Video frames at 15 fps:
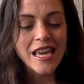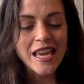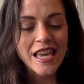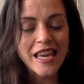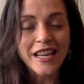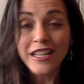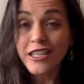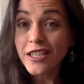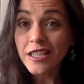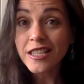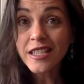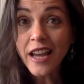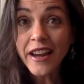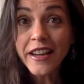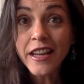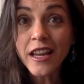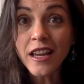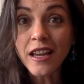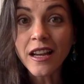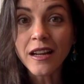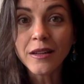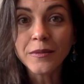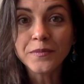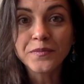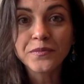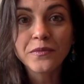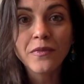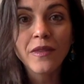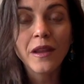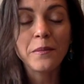And it's exciting.
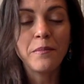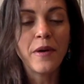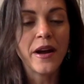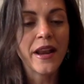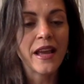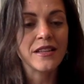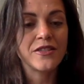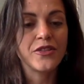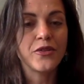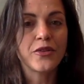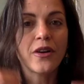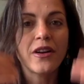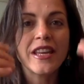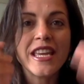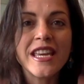But as you're